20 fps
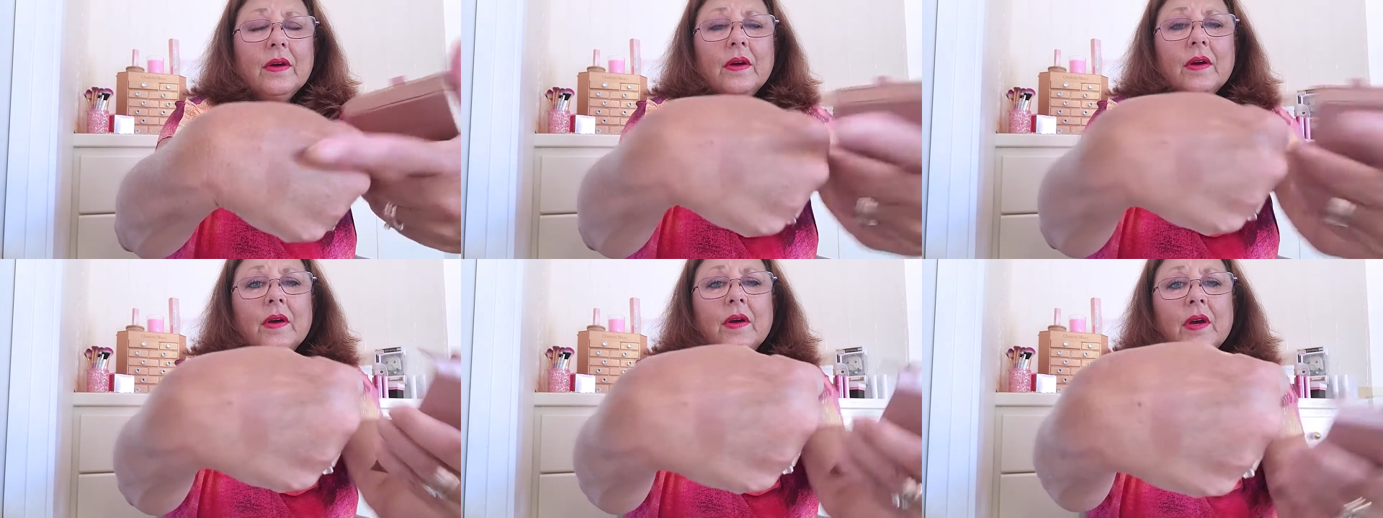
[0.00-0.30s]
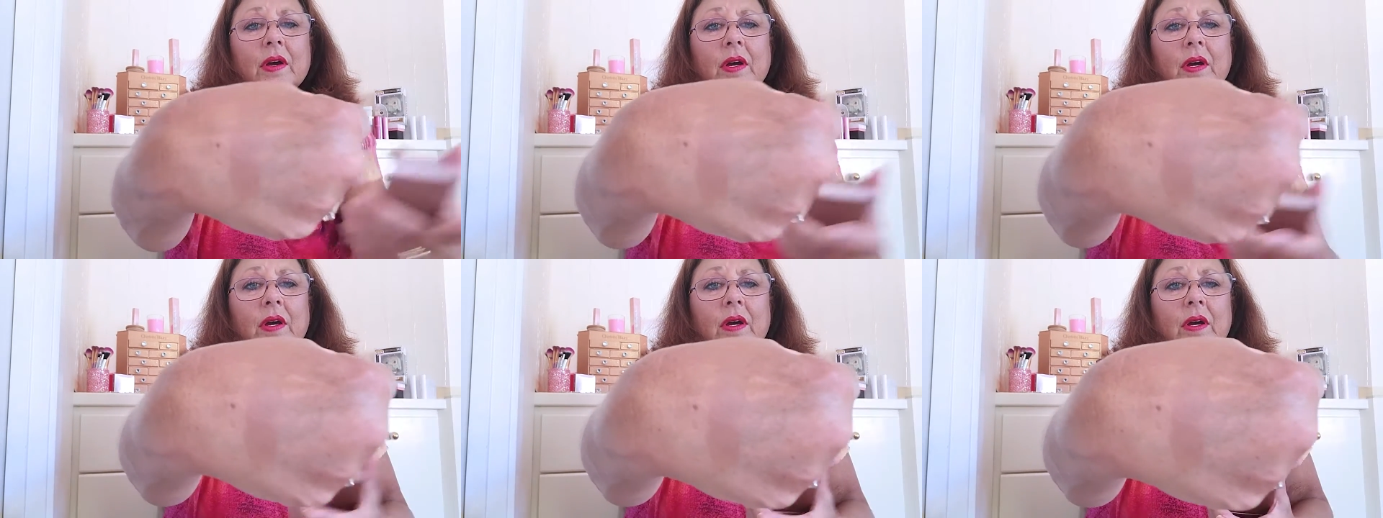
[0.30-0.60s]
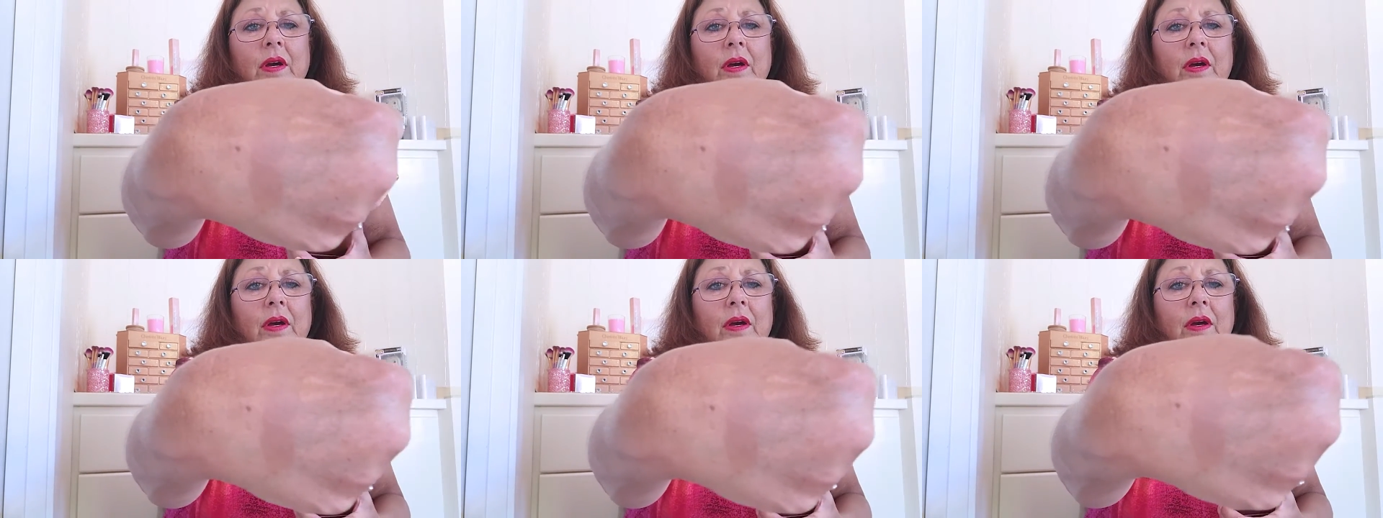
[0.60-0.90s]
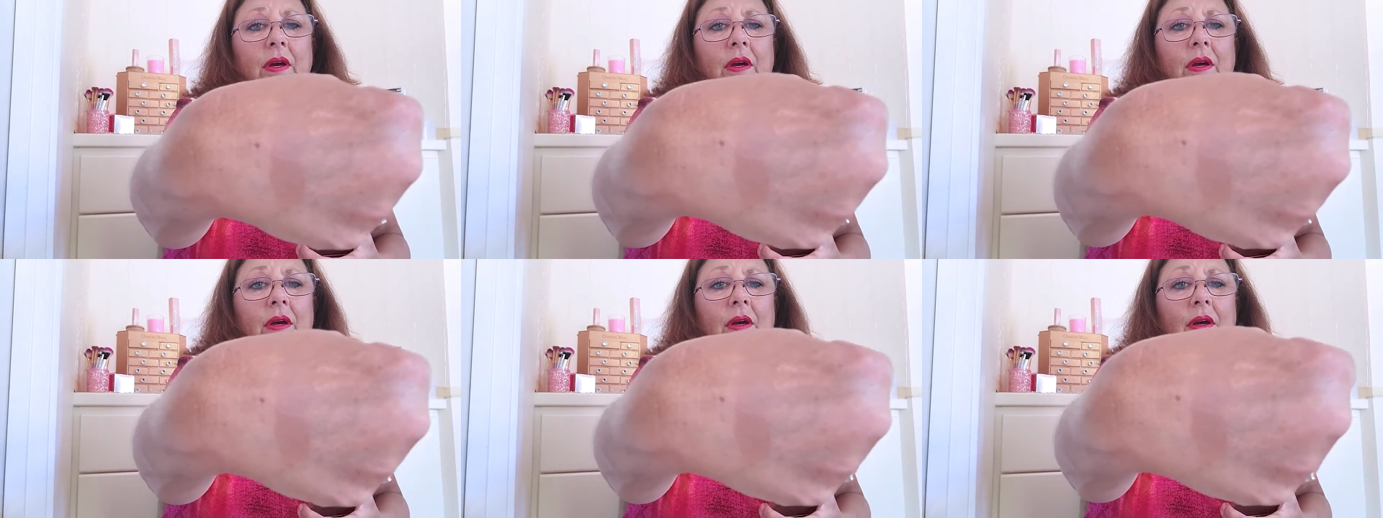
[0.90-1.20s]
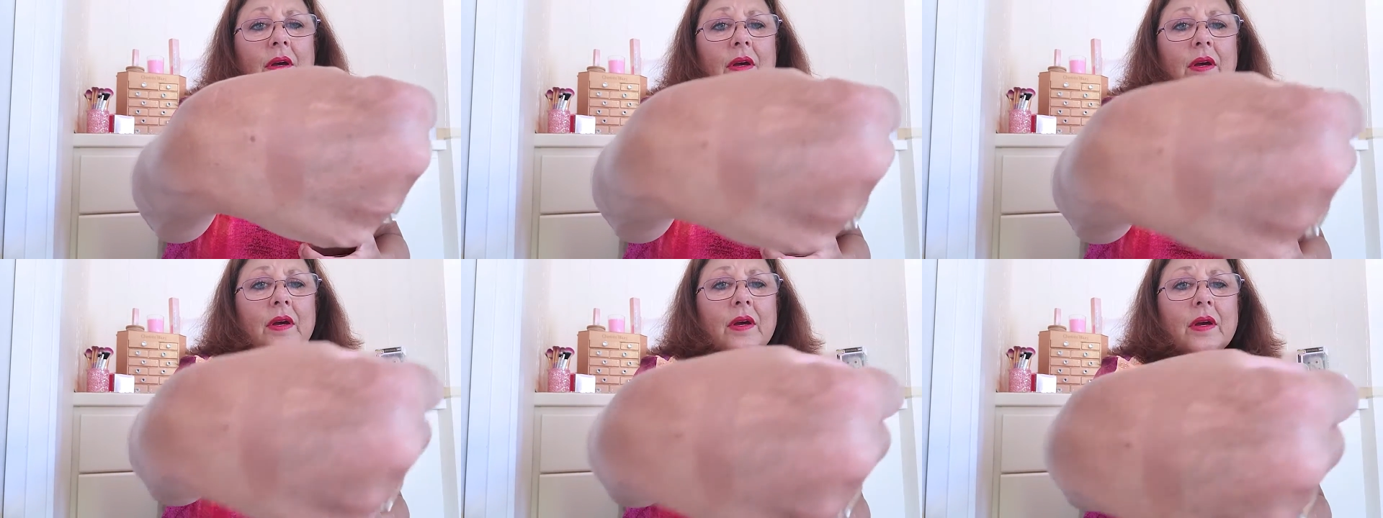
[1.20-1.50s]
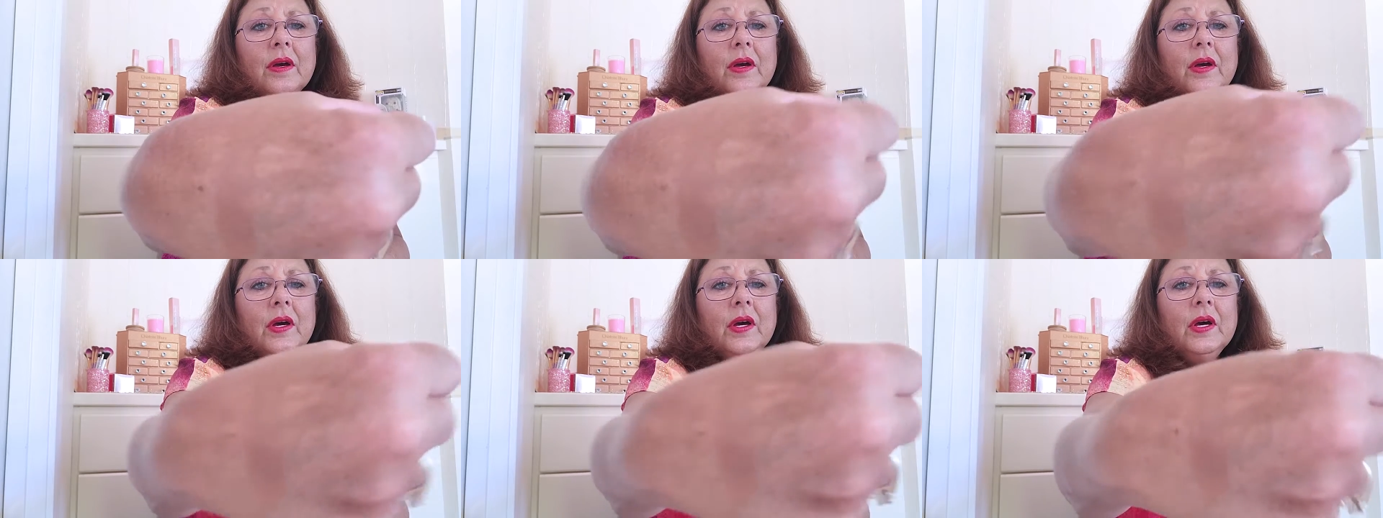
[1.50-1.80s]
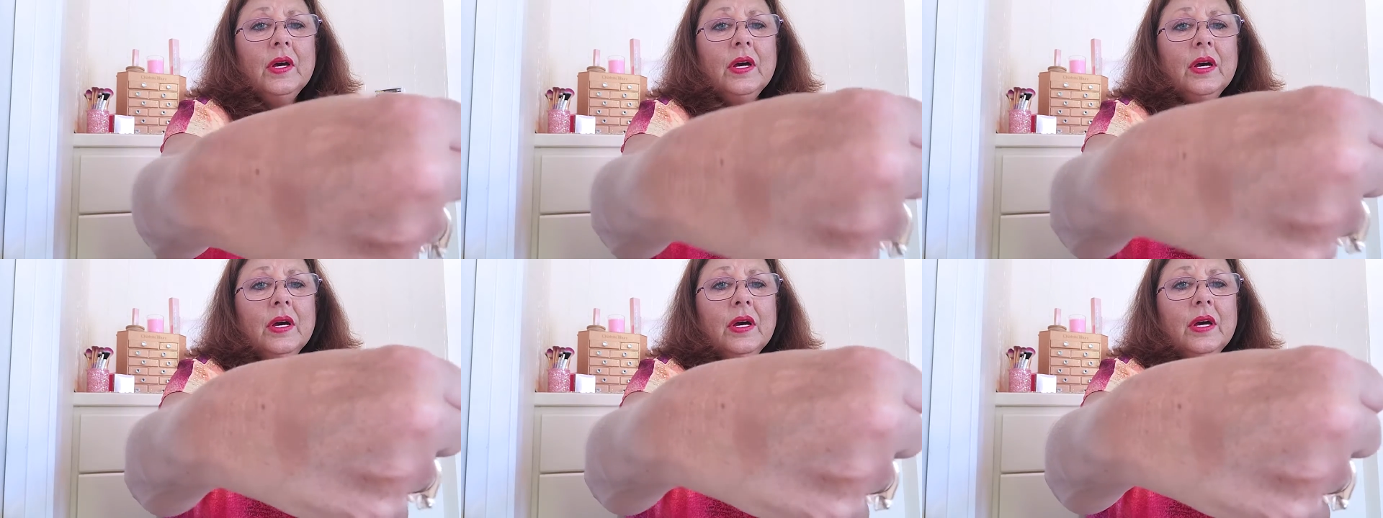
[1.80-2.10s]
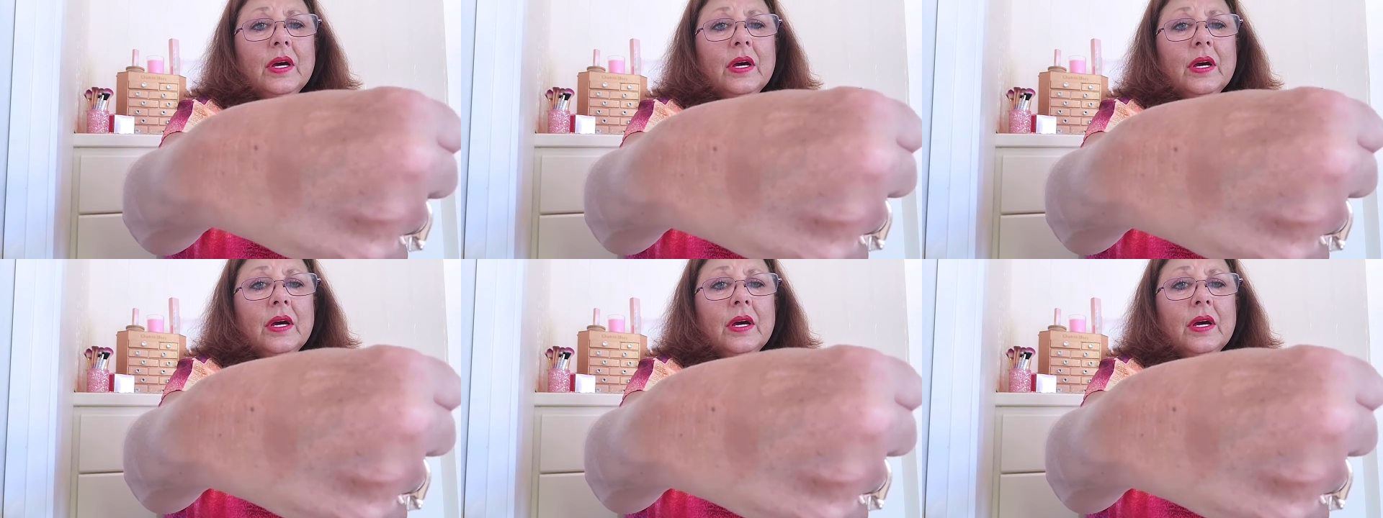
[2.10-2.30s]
Nothing is said.